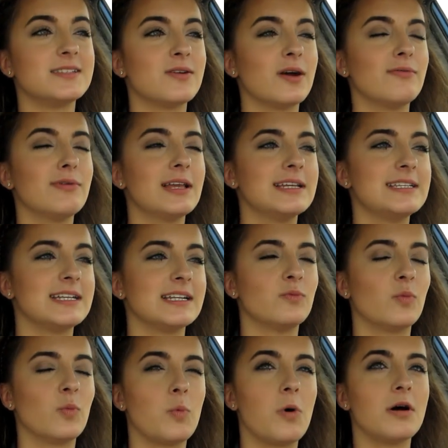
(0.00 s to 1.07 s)
So I really
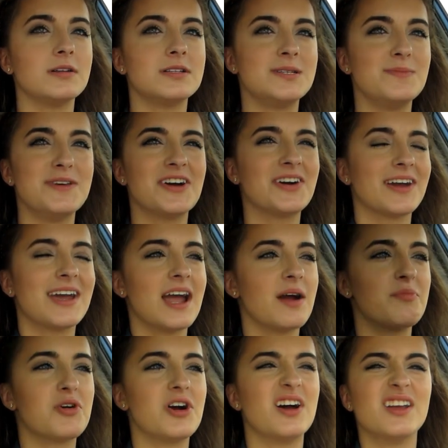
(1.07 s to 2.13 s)
didn't want to be on
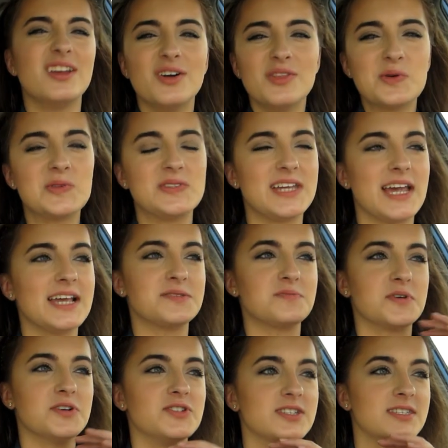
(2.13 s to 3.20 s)
camera. You know those days
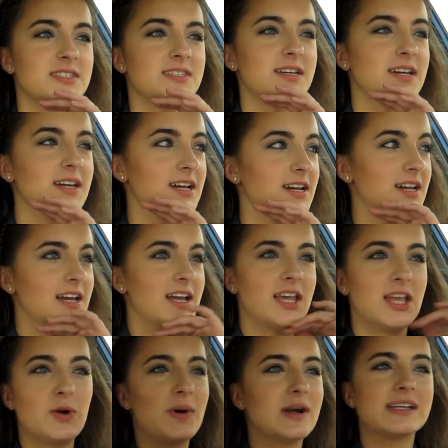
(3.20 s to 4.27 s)
where you just,
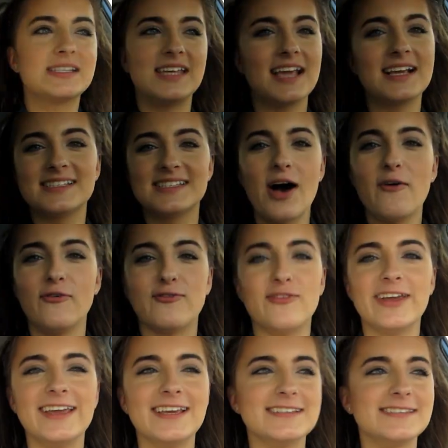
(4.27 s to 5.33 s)
you don't want to take
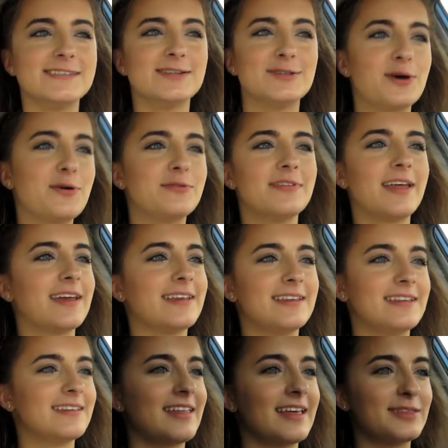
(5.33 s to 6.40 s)
selfies. You don't like,
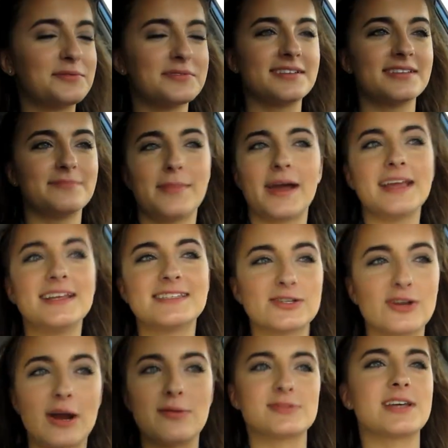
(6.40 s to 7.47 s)
like there was, my
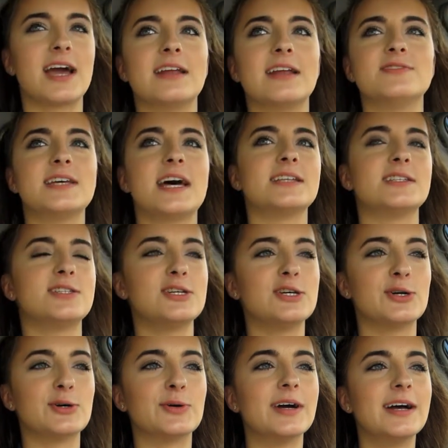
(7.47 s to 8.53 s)
Instagram is kind of dead
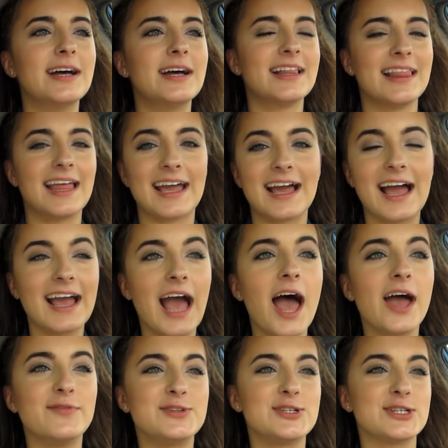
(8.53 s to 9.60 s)
too. Like
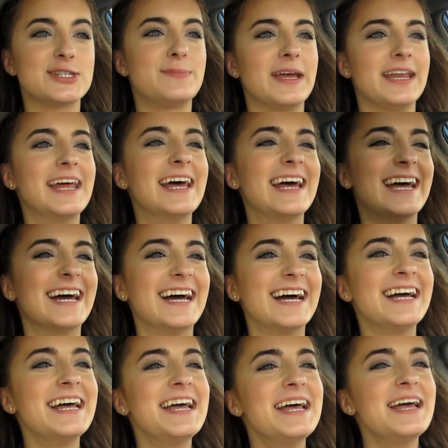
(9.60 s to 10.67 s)
I, I've just been
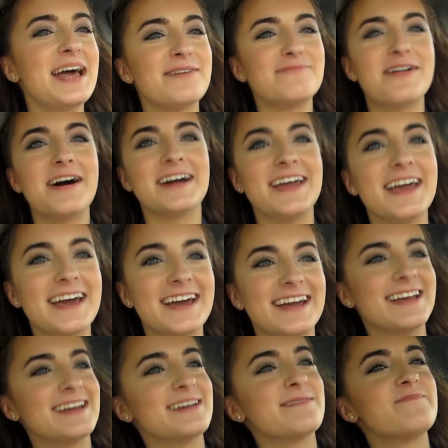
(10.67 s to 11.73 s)

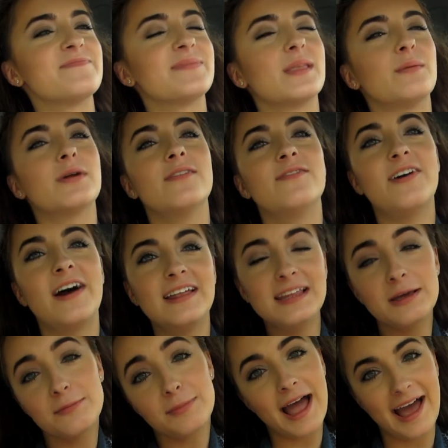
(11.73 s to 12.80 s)
MIA. But I'm
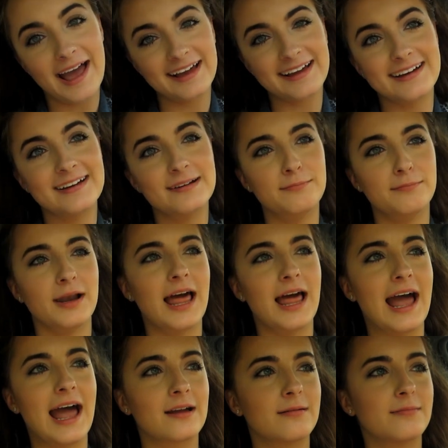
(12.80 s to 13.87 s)
finally black,
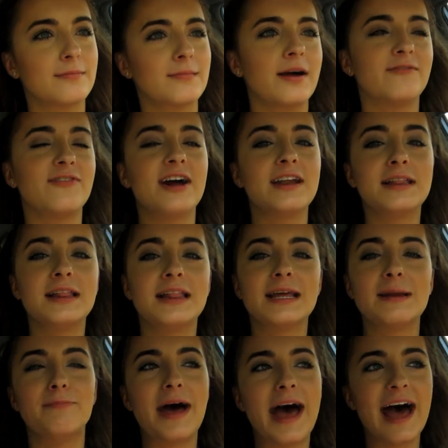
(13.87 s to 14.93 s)
black. I'm
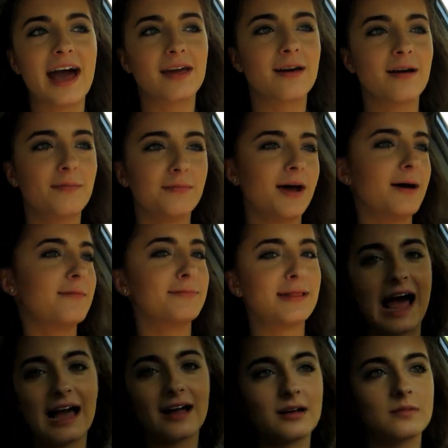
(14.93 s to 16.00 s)
finally back. I'm not
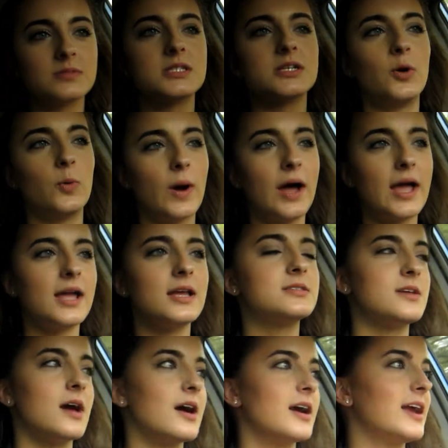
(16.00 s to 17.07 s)
black, I'm still white,
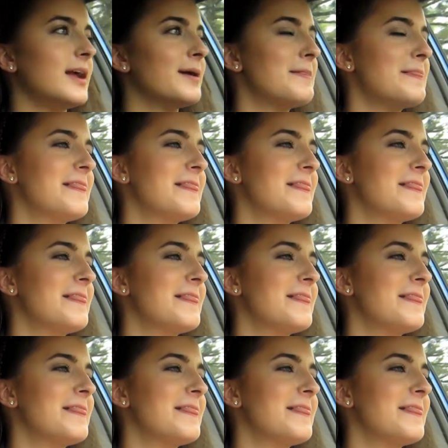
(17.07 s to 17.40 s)
sorry.